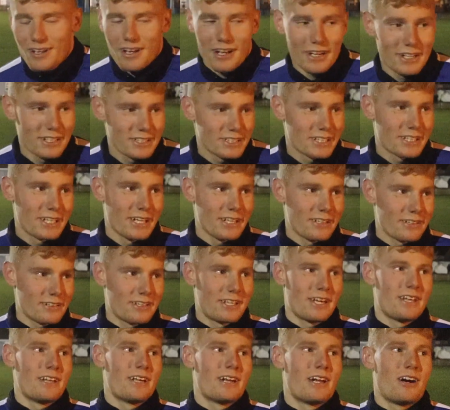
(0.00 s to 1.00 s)
I need to kick,
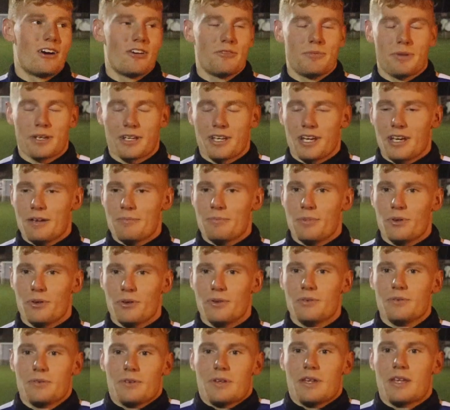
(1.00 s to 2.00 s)
get that out of my game.
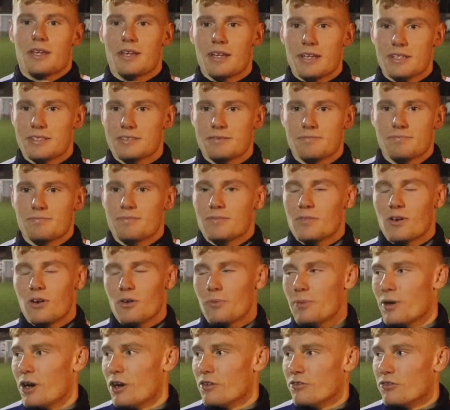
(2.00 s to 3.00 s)
But it's
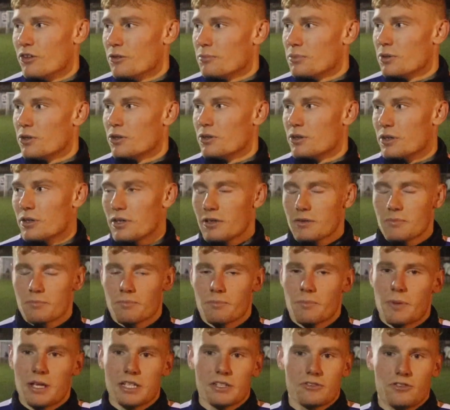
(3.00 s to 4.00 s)
all part of football.
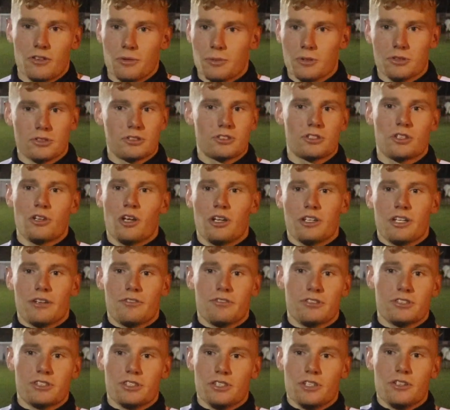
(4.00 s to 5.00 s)
Men's football is a lot
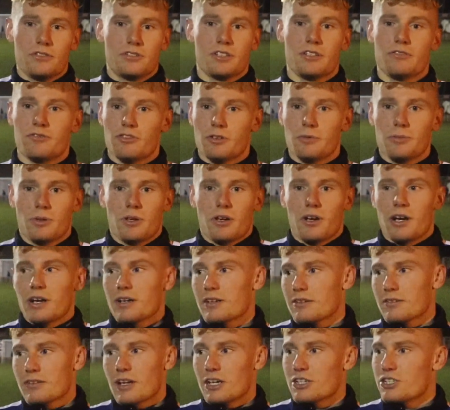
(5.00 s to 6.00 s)
different to youth team football.
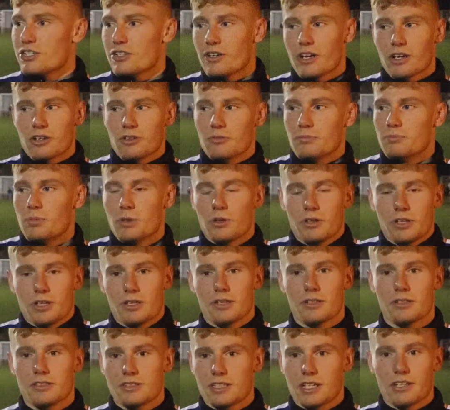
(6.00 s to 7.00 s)
Like last year, I could bully
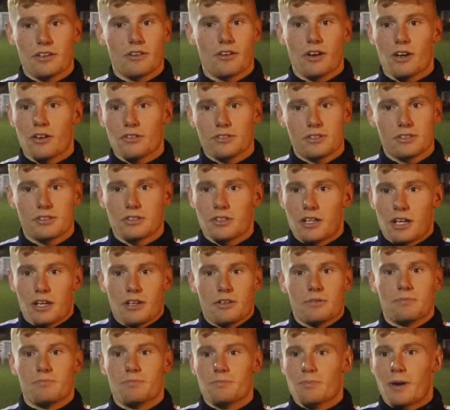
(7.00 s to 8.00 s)
centre halves
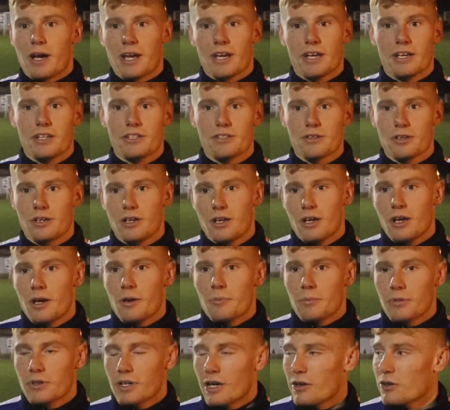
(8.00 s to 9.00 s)
at my age.
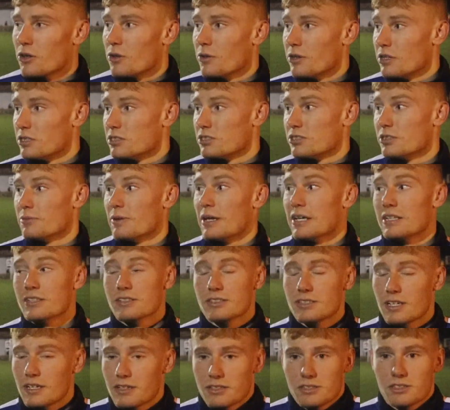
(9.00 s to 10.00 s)
But now going into
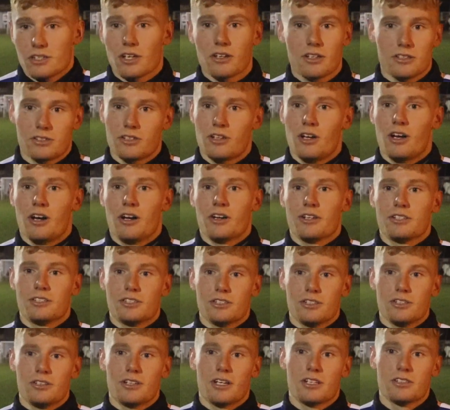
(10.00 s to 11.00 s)
men's, it's, it's a lot harder
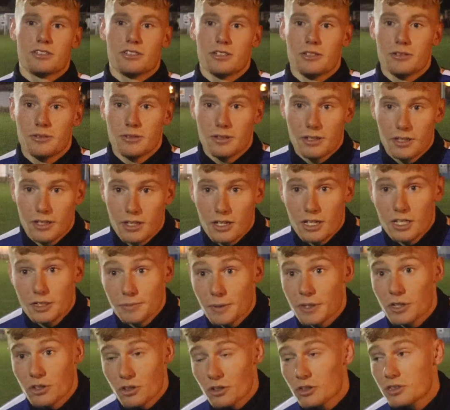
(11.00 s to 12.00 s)
to do that. So
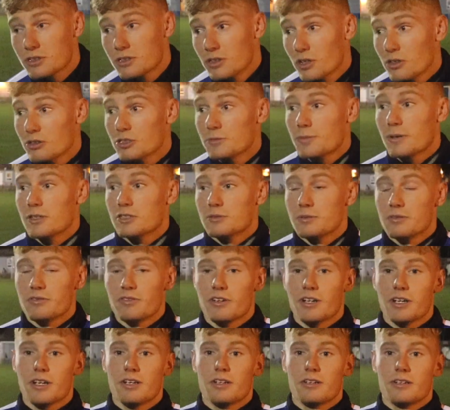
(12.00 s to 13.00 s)
been good loan spell, to be
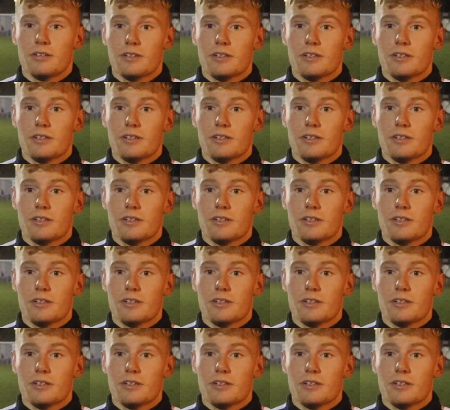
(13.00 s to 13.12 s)
fair.